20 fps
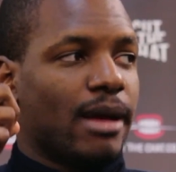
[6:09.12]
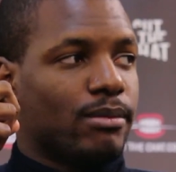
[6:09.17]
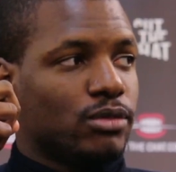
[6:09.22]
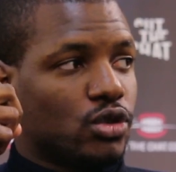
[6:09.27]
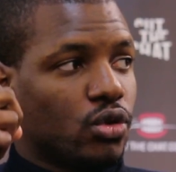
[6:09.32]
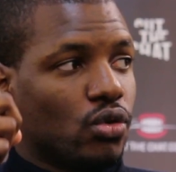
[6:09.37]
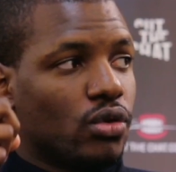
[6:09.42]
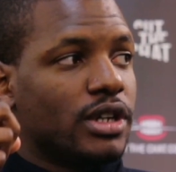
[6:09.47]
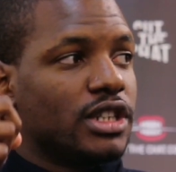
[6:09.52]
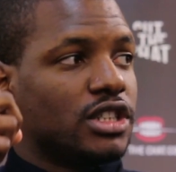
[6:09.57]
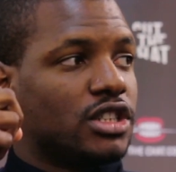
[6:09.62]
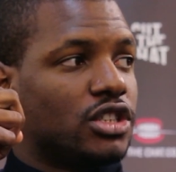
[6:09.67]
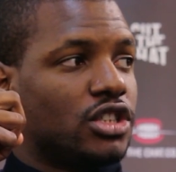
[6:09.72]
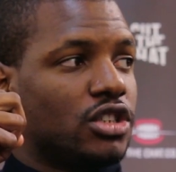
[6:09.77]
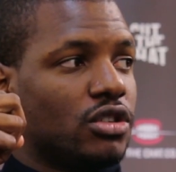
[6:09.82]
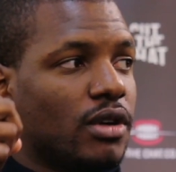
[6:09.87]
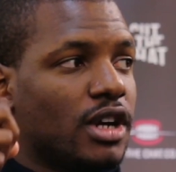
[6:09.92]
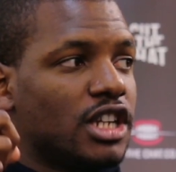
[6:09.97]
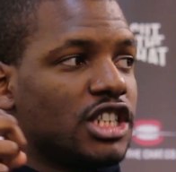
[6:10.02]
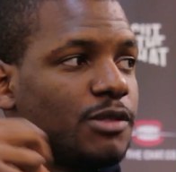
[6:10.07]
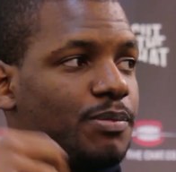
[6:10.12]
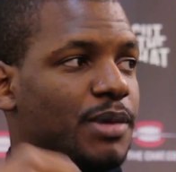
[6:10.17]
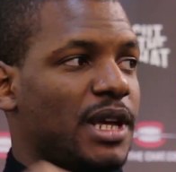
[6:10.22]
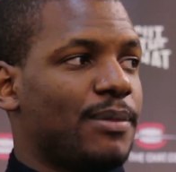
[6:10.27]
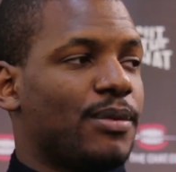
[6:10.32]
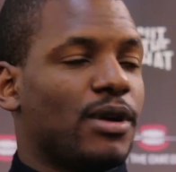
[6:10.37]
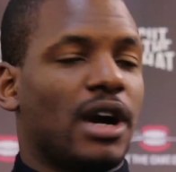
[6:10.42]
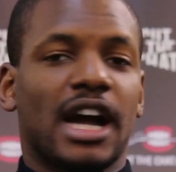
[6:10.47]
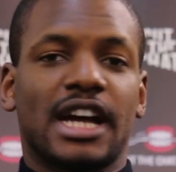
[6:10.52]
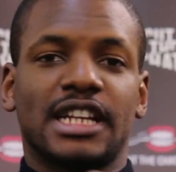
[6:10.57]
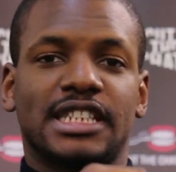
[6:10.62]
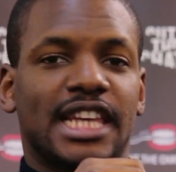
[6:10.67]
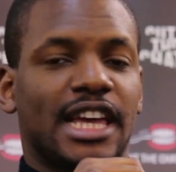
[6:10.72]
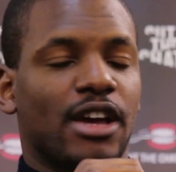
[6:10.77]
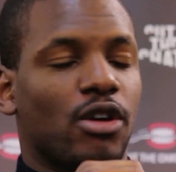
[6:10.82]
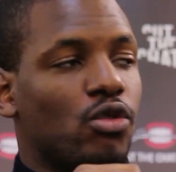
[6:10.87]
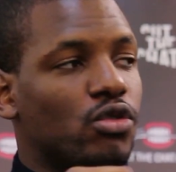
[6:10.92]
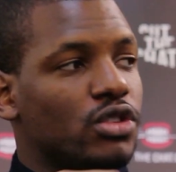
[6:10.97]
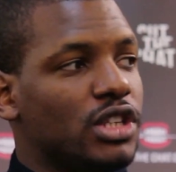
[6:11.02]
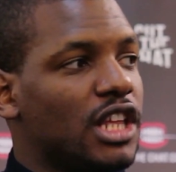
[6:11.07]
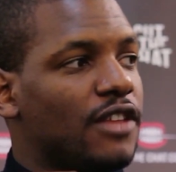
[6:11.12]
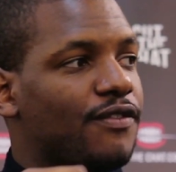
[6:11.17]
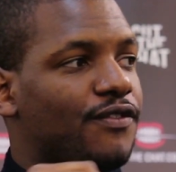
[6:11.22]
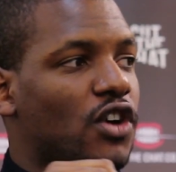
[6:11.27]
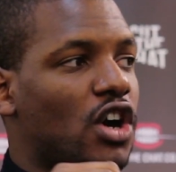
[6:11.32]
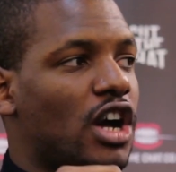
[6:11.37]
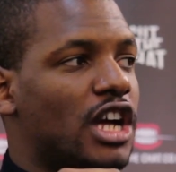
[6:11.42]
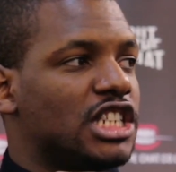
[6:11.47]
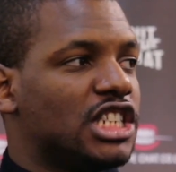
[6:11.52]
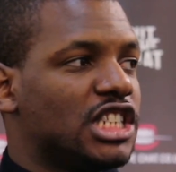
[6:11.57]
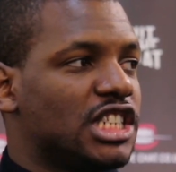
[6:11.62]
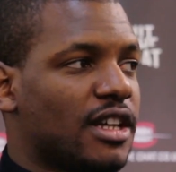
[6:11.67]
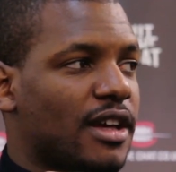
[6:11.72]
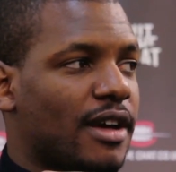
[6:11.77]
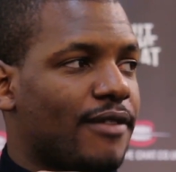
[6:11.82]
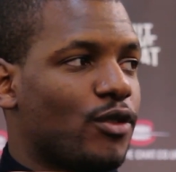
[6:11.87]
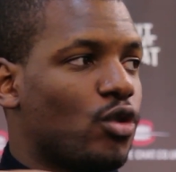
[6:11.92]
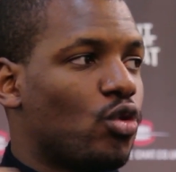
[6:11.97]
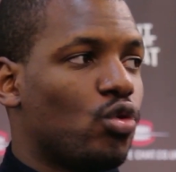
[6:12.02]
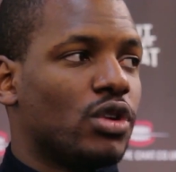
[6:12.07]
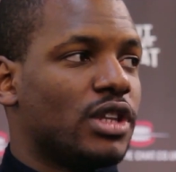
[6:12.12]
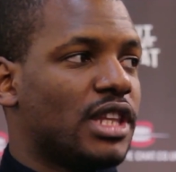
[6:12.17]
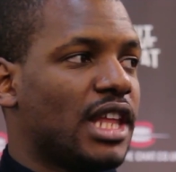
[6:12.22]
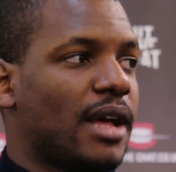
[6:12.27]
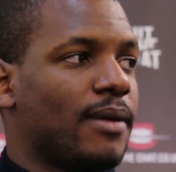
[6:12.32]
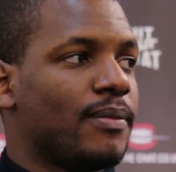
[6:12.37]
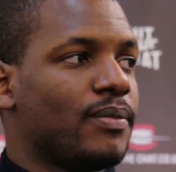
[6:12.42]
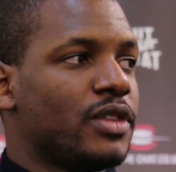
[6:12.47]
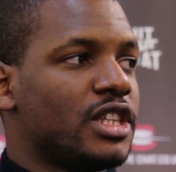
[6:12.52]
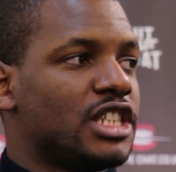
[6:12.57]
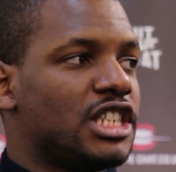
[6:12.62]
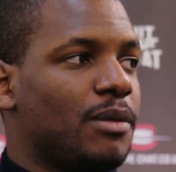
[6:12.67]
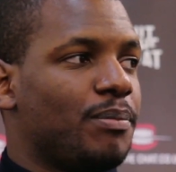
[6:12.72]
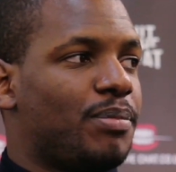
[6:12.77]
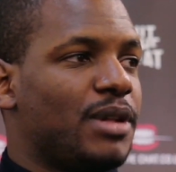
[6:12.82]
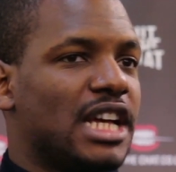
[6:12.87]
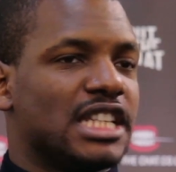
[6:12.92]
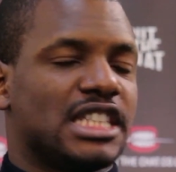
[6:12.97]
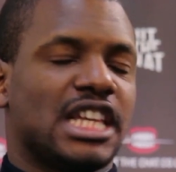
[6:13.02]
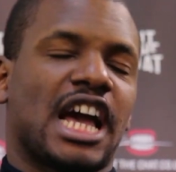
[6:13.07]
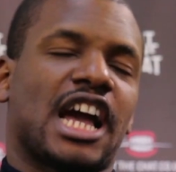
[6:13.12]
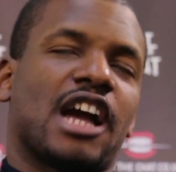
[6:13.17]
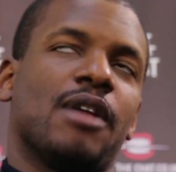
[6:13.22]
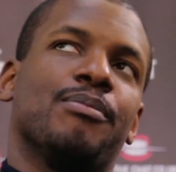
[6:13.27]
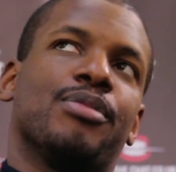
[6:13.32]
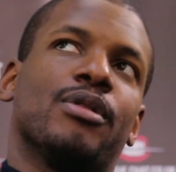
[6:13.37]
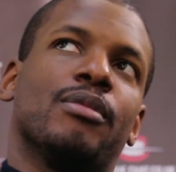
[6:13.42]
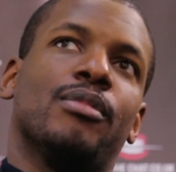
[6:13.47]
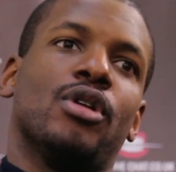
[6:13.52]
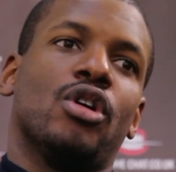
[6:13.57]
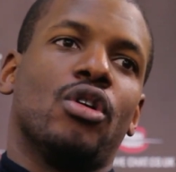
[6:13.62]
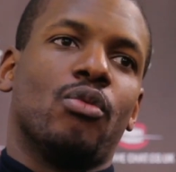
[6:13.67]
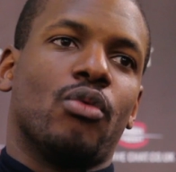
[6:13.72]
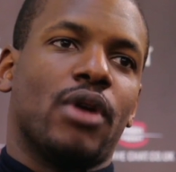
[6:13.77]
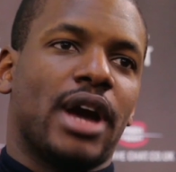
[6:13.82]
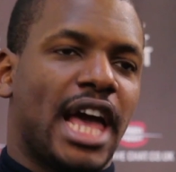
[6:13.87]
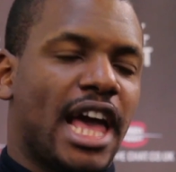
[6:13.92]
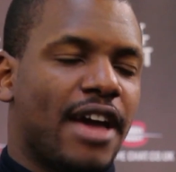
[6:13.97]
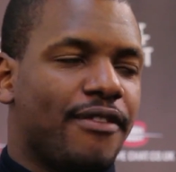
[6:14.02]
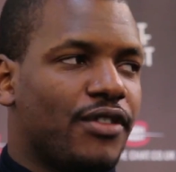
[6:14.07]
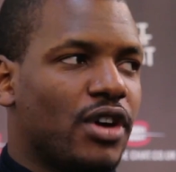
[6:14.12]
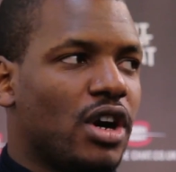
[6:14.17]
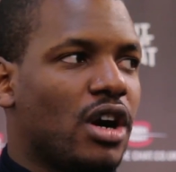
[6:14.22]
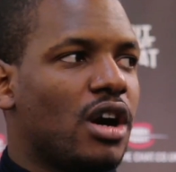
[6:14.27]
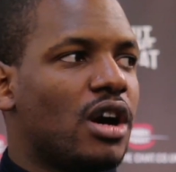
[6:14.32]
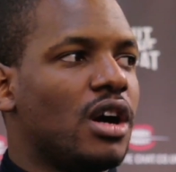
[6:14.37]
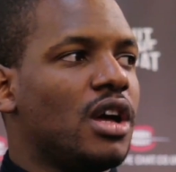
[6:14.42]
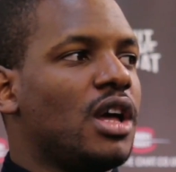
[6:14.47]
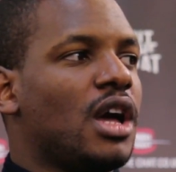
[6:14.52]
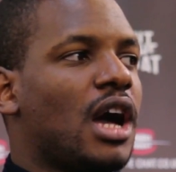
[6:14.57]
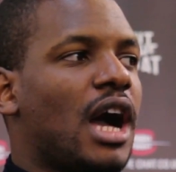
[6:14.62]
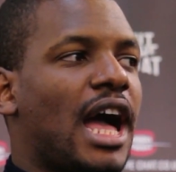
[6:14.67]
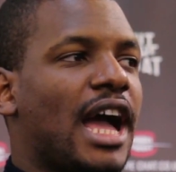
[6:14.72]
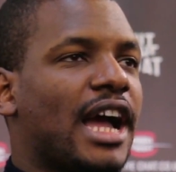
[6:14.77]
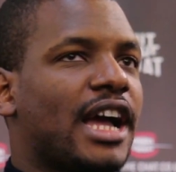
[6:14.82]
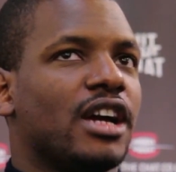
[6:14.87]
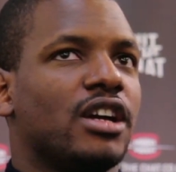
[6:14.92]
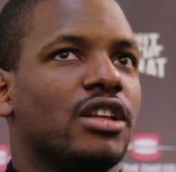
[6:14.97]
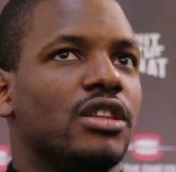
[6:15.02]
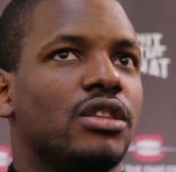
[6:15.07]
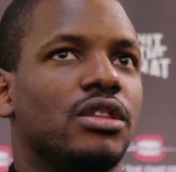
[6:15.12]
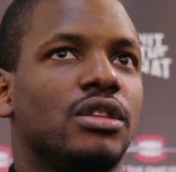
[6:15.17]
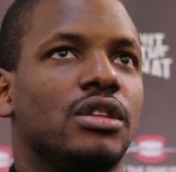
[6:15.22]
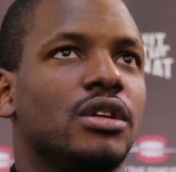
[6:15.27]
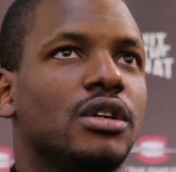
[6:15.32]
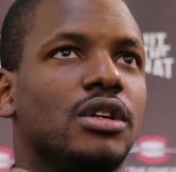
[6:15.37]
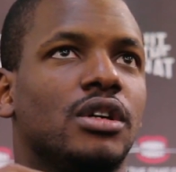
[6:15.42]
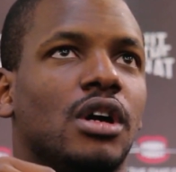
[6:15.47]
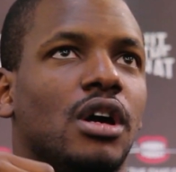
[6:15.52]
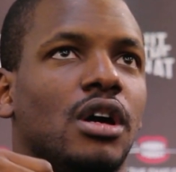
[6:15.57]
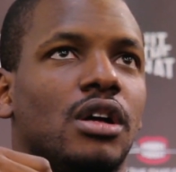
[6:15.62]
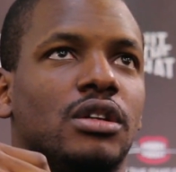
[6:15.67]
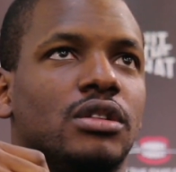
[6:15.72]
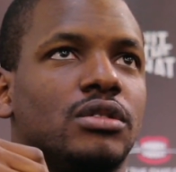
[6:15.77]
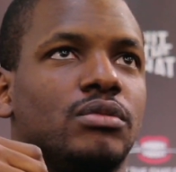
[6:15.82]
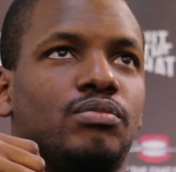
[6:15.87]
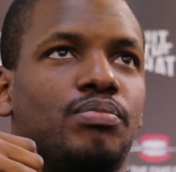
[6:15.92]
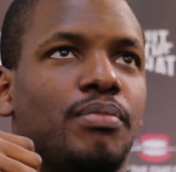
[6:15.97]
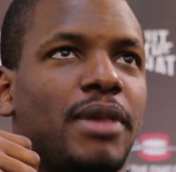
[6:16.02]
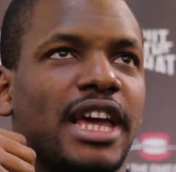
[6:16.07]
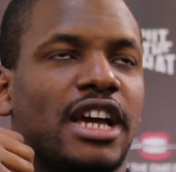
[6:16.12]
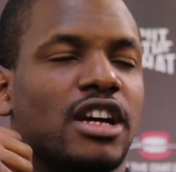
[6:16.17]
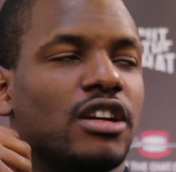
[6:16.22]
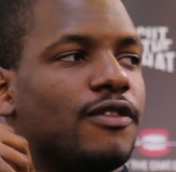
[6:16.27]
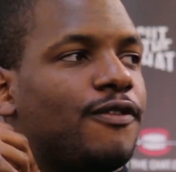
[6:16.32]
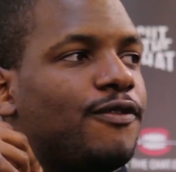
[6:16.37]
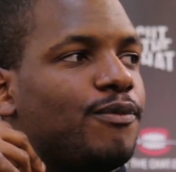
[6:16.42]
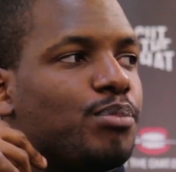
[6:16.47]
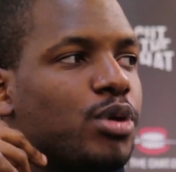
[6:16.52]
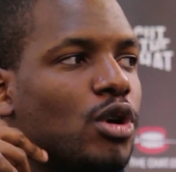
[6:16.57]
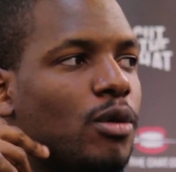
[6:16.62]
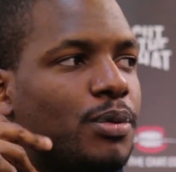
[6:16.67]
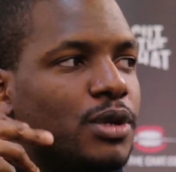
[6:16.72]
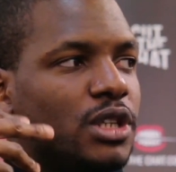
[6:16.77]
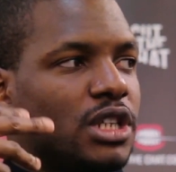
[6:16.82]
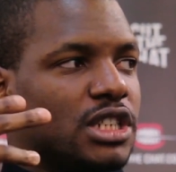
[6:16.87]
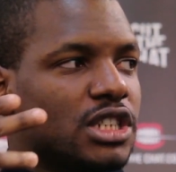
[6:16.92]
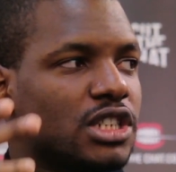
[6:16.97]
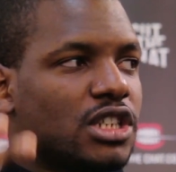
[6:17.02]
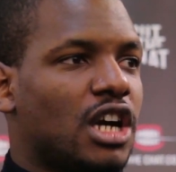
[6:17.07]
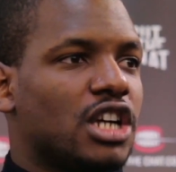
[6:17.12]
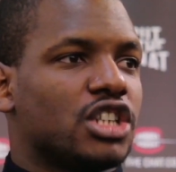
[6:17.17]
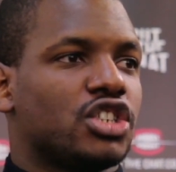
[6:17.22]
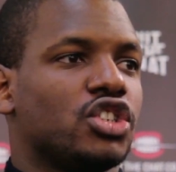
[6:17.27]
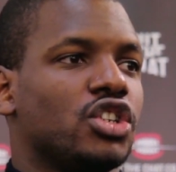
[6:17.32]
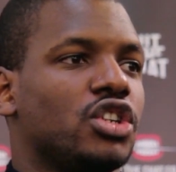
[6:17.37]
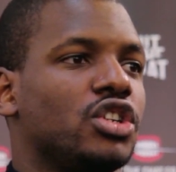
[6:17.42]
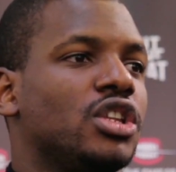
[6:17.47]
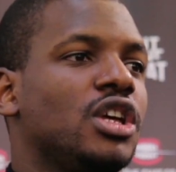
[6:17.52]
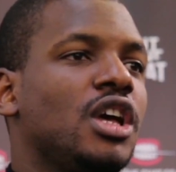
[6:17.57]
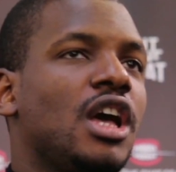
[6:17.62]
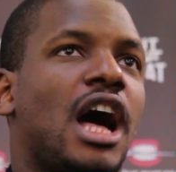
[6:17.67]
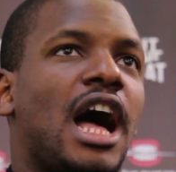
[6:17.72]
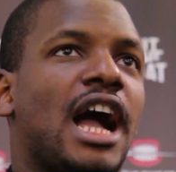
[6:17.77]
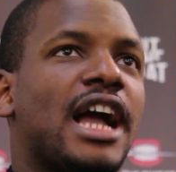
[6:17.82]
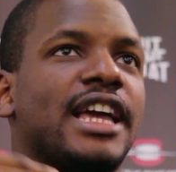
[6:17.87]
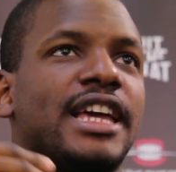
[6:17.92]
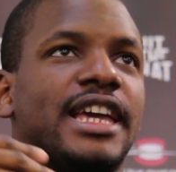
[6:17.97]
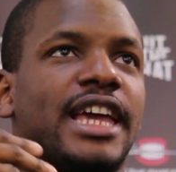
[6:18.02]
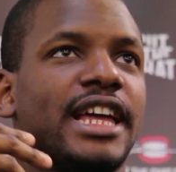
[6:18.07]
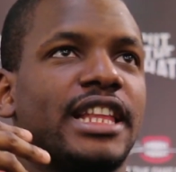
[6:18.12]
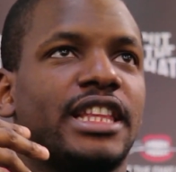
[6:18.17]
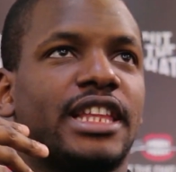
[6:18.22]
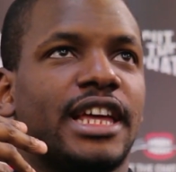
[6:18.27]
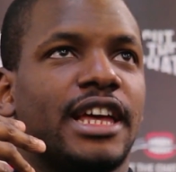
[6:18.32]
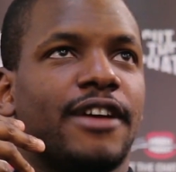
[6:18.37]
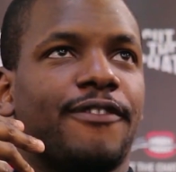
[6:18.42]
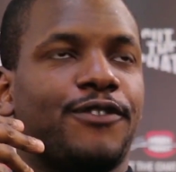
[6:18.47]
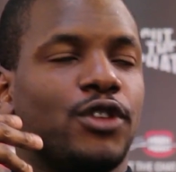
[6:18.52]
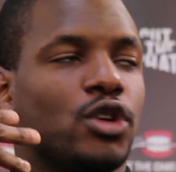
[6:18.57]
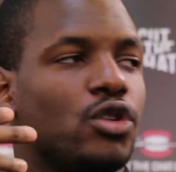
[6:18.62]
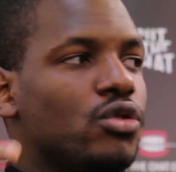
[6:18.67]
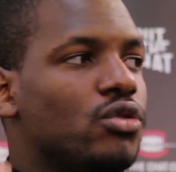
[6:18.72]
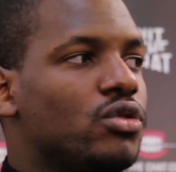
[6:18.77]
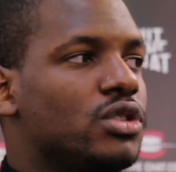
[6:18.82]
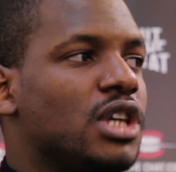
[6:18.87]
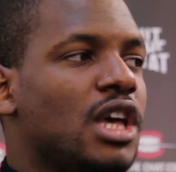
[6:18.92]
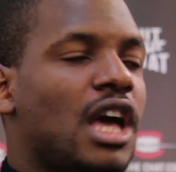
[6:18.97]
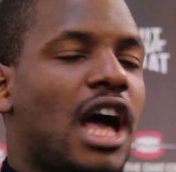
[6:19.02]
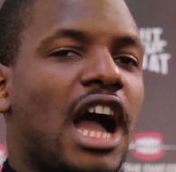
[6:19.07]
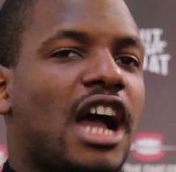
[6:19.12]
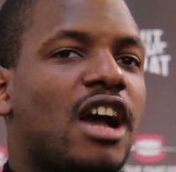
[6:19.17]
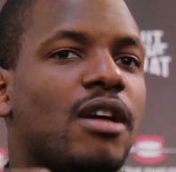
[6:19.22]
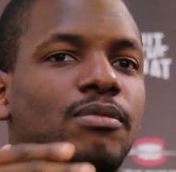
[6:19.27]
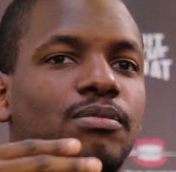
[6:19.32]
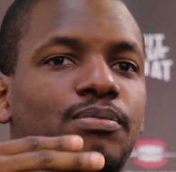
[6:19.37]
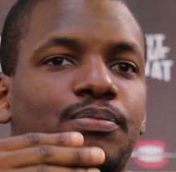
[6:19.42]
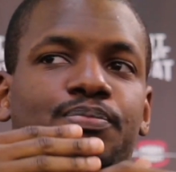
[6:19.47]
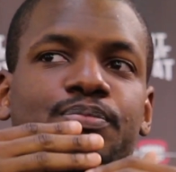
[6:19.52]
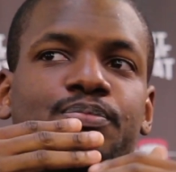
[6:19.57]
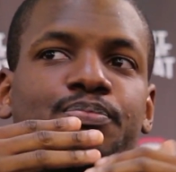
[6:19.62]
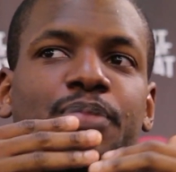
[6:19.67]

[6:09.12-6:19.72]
I am talking to 200 people. I can take all the advantages out of all of that. Simple as I can promote whatever, I can make a proper discussion. I can get their views. I can